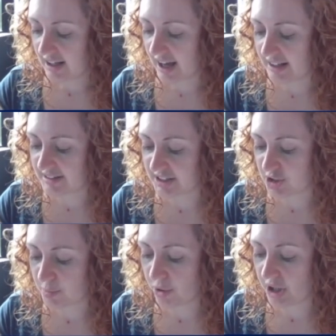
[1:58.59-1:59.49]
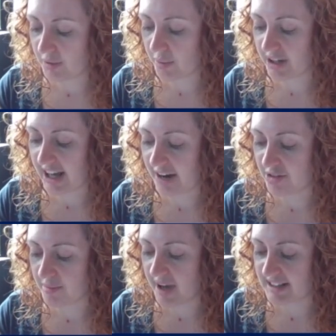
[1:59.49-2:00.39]
And at the point where we have
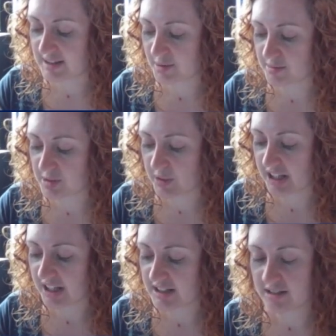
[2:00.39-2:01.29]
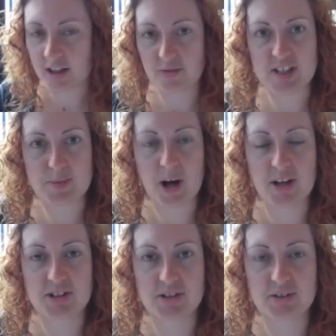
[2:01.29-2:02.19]
the maximum speed of these
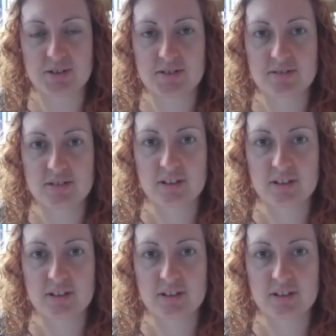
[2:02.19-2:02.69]
particles,